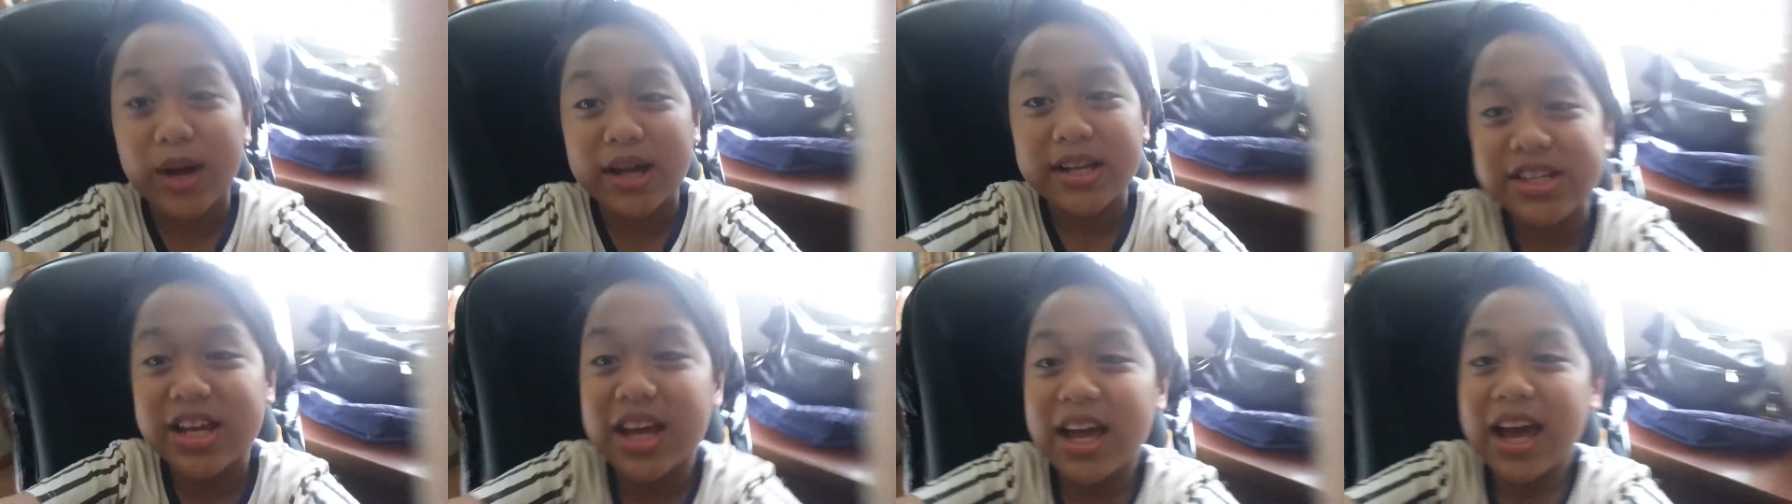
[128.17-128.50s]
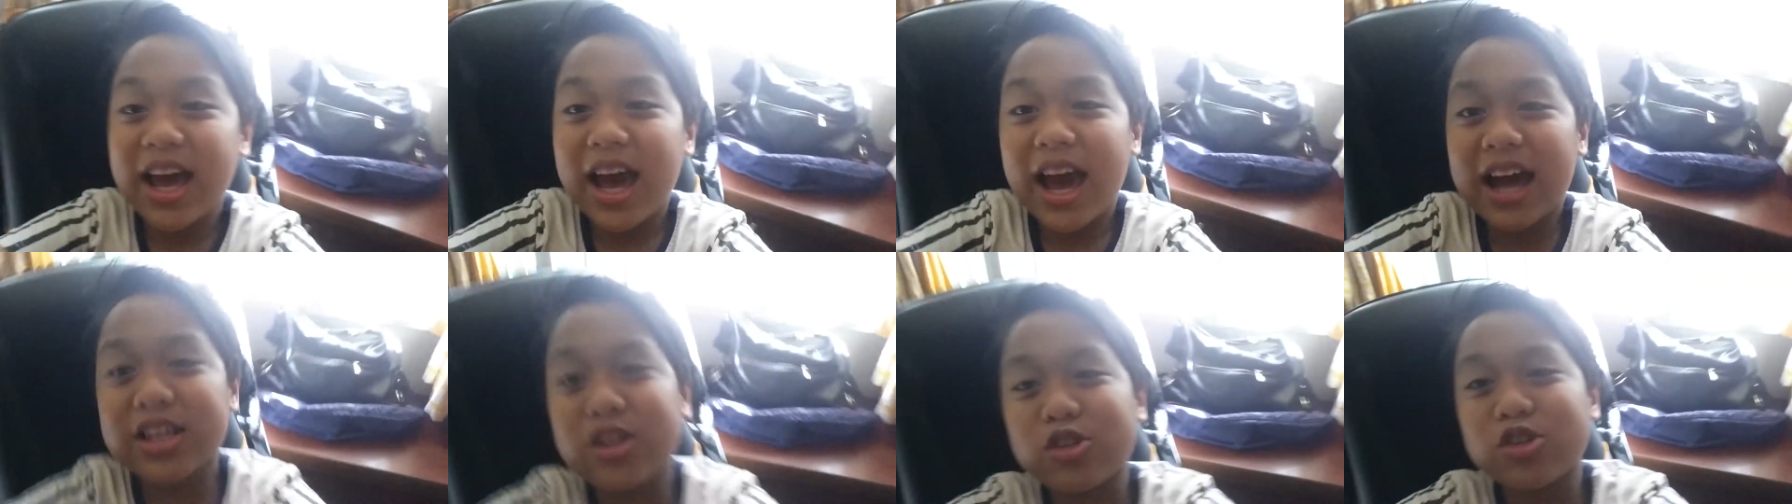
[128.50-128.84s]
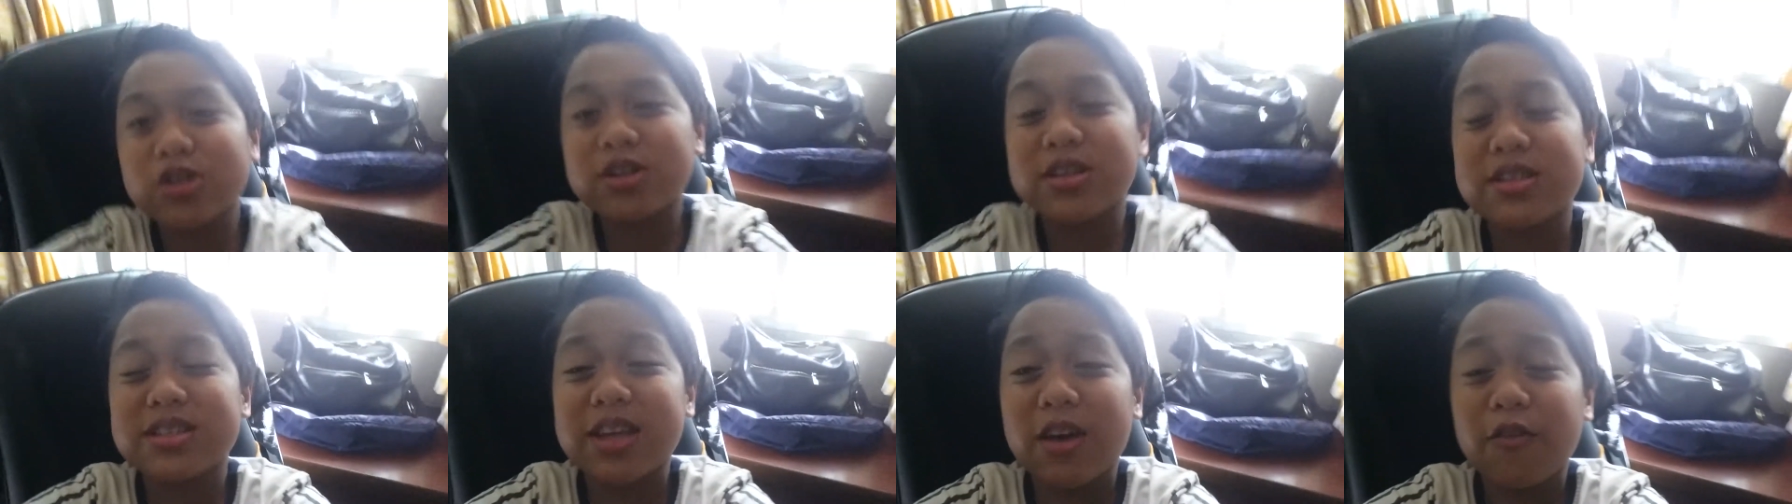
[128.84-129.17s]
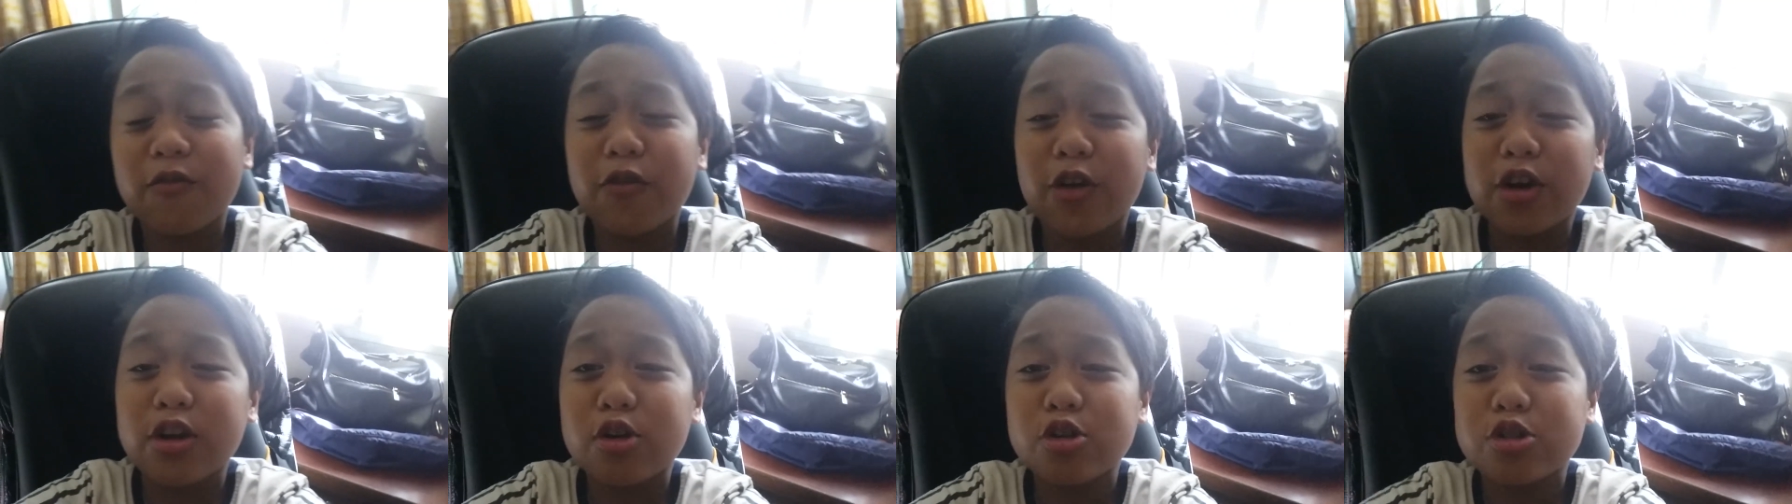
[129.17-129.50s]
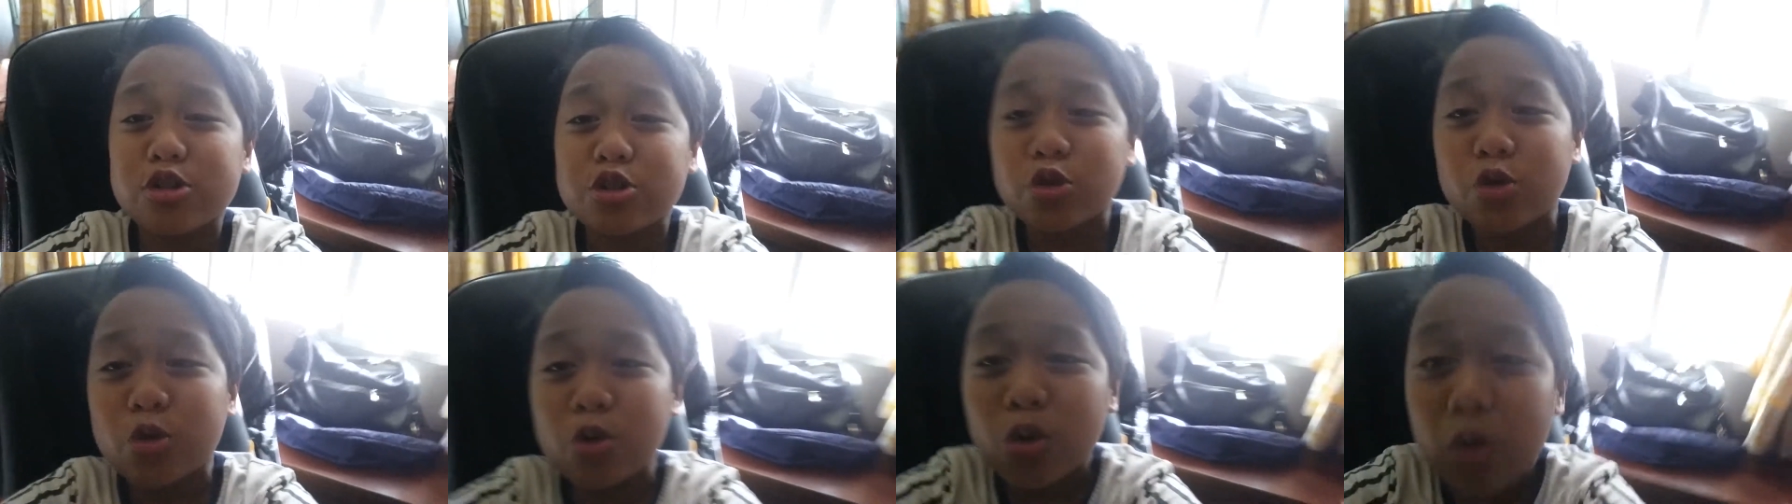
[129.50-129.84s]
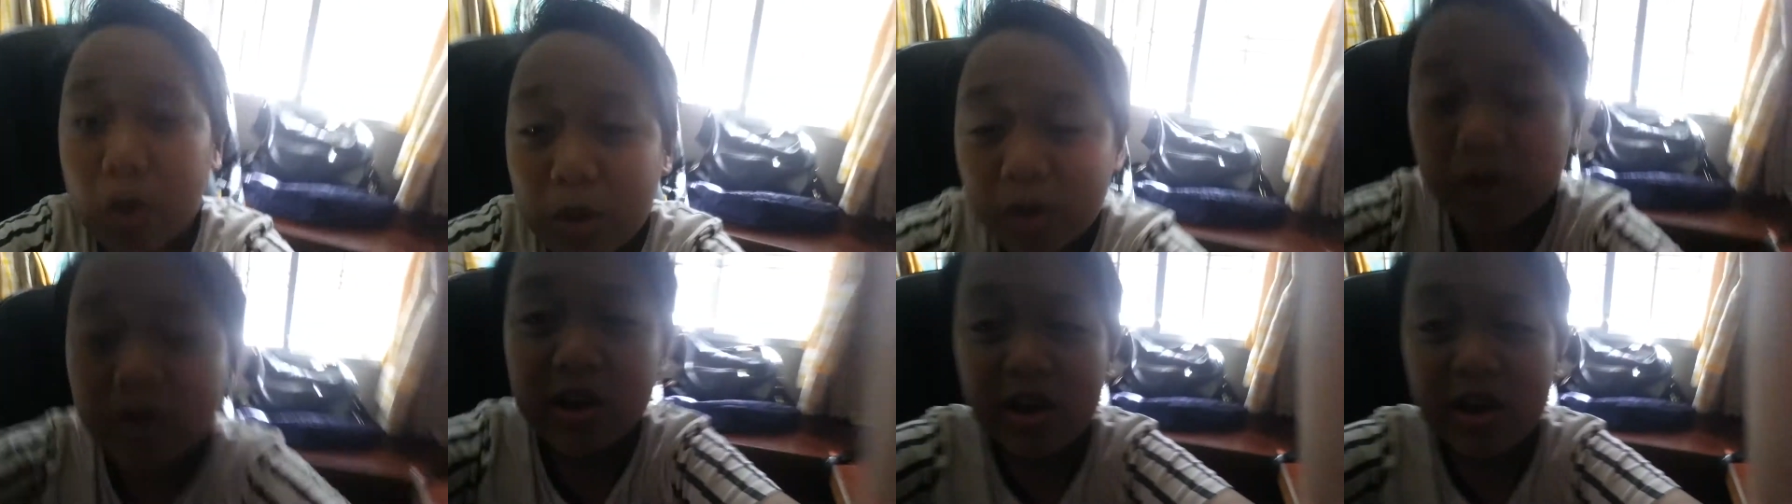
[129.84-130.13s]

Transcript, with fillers: much. I just want to say for those who